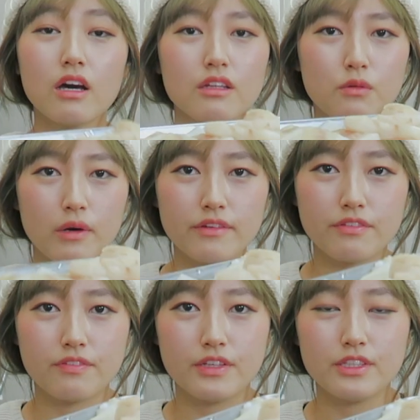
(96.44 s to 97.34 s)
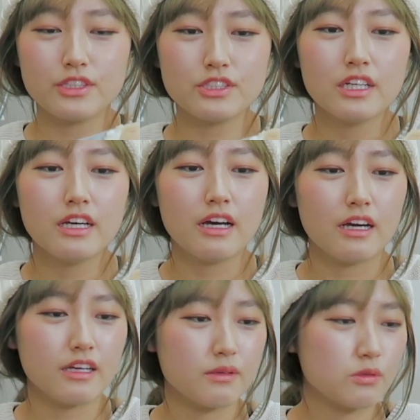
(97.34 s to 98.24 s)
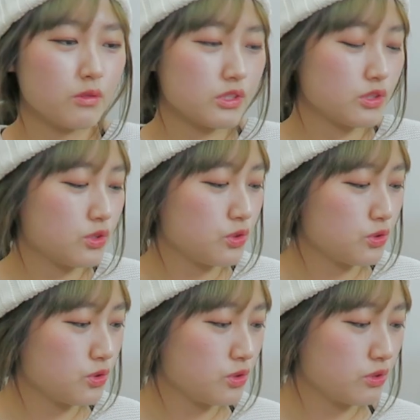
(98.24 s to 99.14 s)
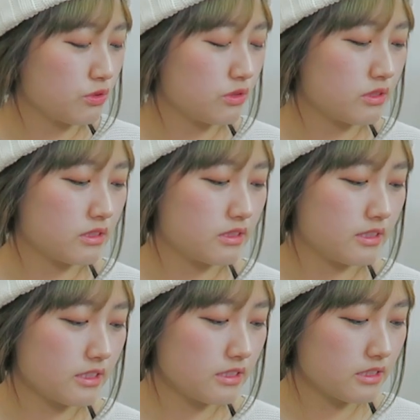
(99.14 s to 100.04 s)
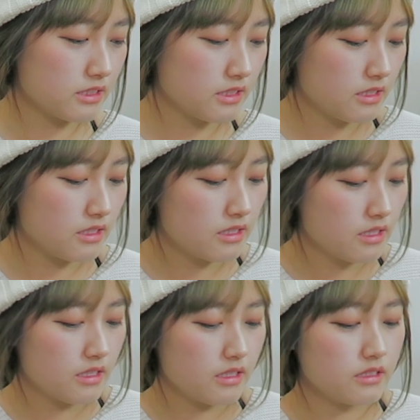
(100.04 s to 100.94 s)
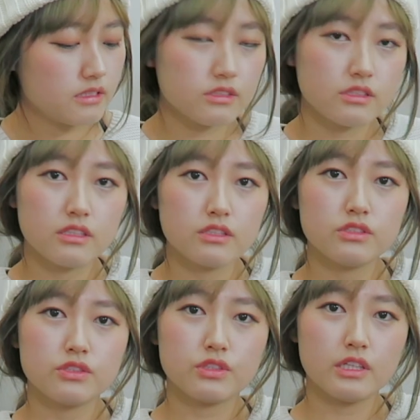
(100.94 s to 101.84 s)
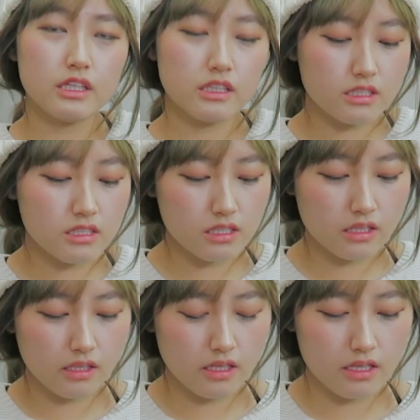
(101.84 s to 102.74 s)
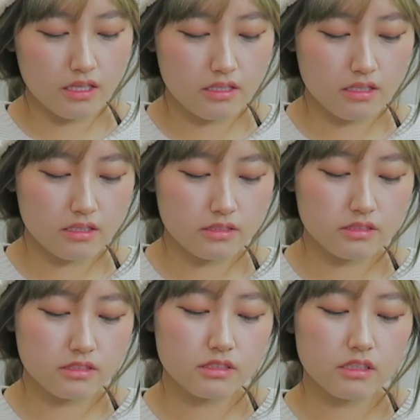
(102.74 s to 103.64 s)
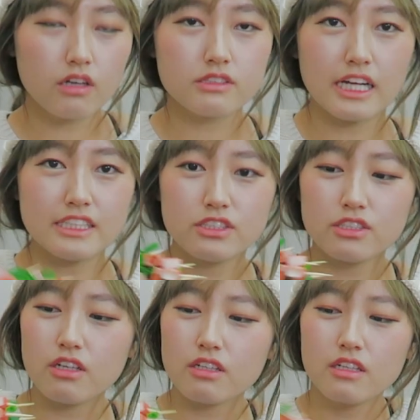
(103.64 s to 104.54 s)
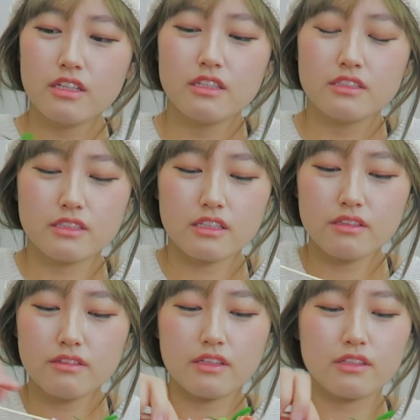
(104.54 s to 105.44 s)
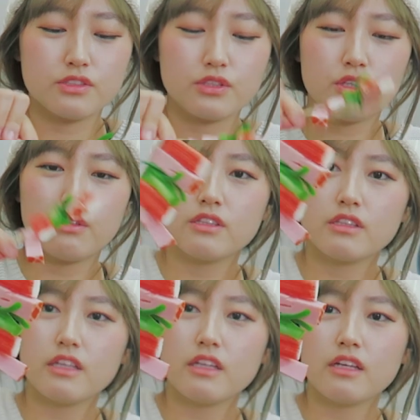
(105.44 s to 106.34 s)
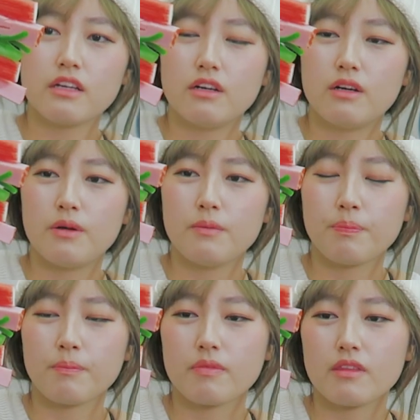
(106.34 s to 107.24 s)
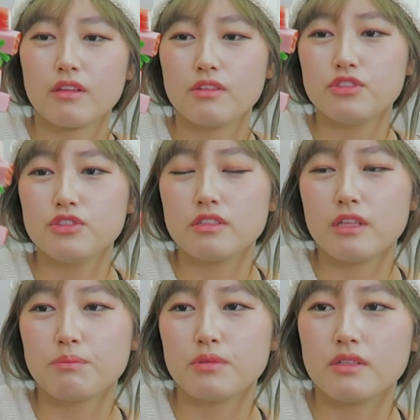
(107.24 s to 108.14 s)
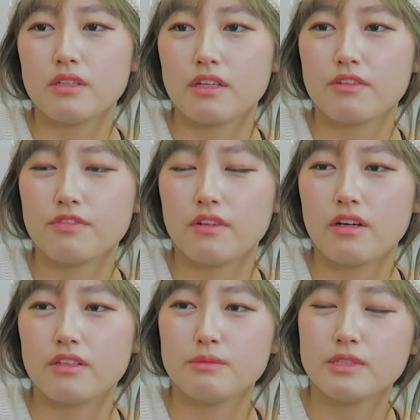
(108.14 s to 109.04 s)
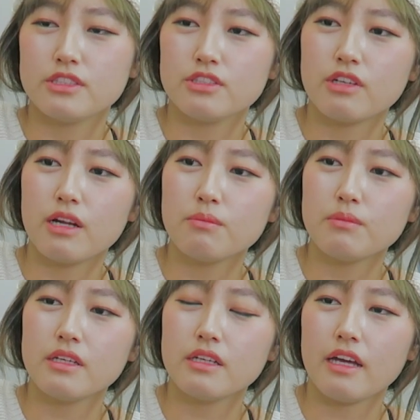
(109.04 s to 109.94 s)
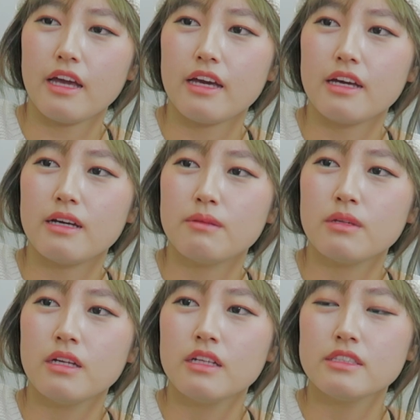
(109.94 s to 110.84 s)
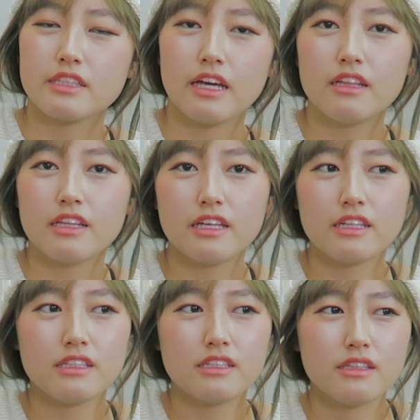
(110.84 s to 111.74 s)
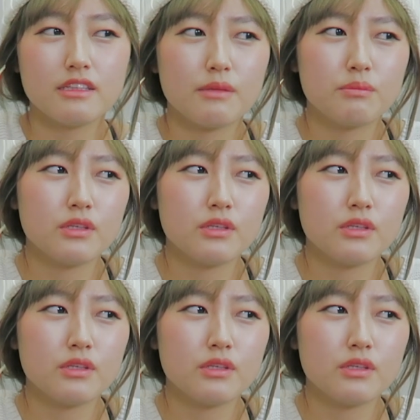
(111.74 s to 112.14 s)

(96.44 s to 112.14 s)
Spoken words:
some kind of white fish. I am going to use this zucchini, and this is called sanjeok. It's kind of like a skewer thing. Usually they put like imitation crab meat, ham, scallion, and